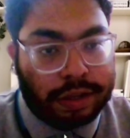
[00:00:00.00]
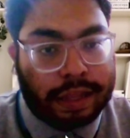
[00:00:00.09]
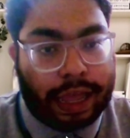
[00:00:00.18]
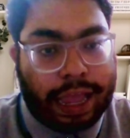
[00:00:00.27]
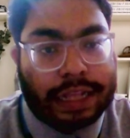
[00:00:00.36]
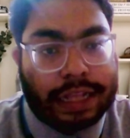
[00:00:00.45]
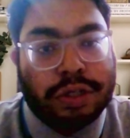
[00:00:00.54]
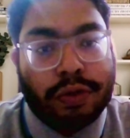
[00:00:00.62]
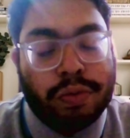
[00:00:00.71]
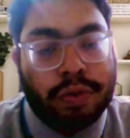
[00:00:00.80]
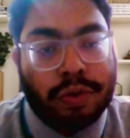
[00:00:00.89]
as
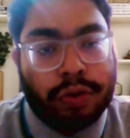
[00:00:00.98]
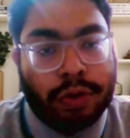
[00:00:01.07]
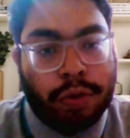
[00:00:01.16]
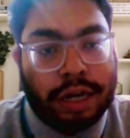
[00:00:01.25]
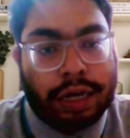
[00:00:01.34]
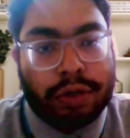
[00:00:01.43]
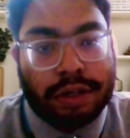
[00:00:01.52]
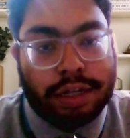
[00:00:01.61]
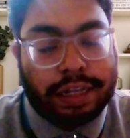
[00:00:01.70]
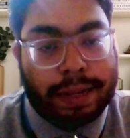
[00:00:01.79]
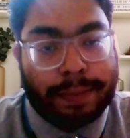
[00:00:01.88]
you go into the
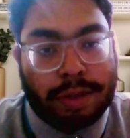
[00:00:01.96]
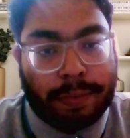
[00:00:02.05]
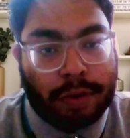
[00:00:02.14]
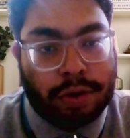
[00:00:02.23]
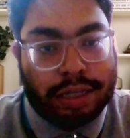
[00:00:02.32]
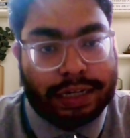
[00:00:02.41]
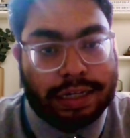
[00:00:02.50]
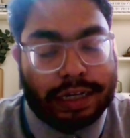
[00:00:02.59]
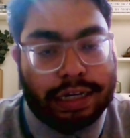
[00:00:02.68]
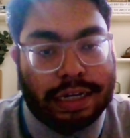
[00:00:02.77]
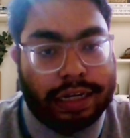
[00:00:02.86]
depth about
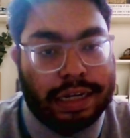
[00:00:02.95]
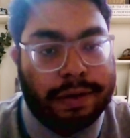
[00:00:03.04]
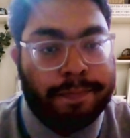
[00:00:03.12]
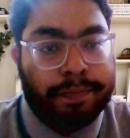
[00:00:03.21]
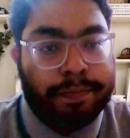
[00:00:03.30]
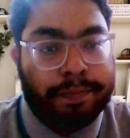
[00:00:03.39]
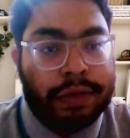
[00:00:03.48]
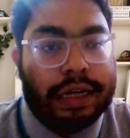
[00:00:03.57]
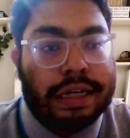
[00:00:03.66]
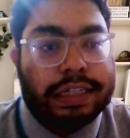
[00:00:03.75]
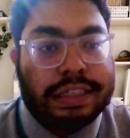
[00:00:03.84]
the
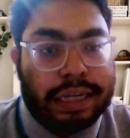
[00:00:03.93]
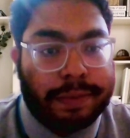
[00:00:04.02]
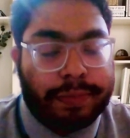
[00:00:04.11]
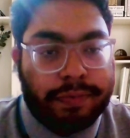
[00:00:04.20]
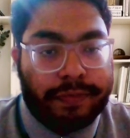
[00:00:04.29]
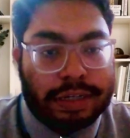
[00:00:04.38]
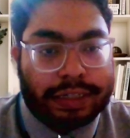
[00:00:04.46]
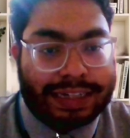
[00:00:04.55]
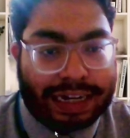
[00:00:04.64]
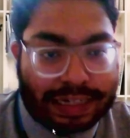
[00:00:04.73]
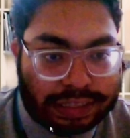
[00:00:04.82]
descriptive
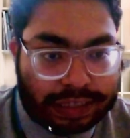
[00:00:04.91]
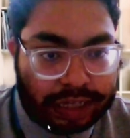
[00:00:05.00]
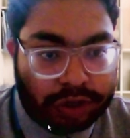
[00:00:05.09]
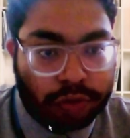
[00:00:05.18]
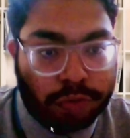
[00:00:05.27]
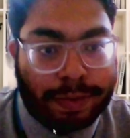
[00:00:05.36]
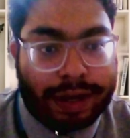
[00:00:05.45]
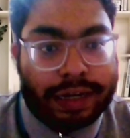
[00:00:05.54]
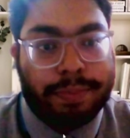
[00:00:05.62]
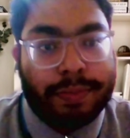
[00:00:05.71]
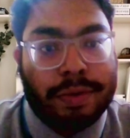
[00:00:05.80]
statistic, you might
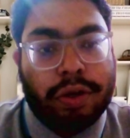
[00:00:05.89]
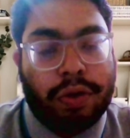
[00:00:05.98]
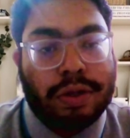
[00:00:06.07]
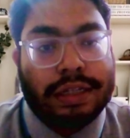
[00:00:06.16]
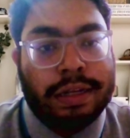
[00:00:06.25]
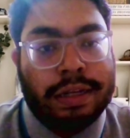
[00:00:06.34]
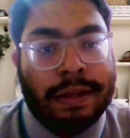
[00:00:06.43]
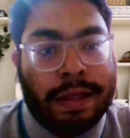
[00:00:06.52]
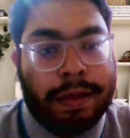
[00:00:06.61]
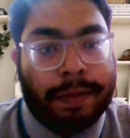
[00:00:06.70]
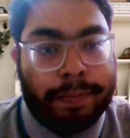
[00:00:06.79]
come across the
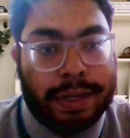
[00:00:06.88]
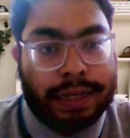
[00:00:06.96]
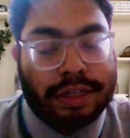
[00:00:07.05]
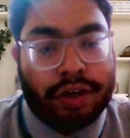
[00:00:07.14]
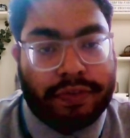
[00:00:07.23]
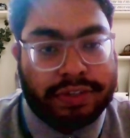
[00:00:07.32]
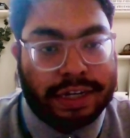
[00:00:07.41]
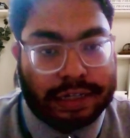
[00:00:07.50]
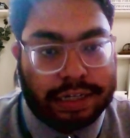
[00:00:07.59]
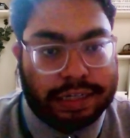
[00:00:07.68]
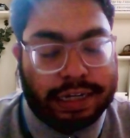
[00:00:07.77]
measure of
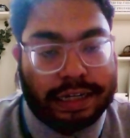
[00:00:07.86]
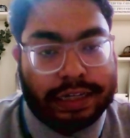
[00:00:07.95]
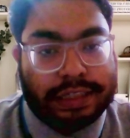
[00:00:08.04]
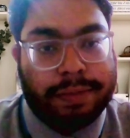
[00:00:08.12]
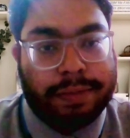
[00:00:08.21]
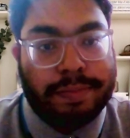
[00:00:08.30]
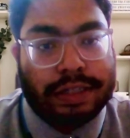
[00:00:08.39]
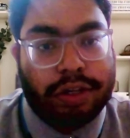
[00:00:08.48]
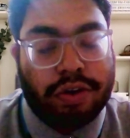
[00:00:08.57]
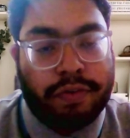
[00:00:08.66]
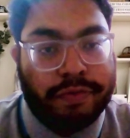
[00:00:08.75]
central tendency, measure of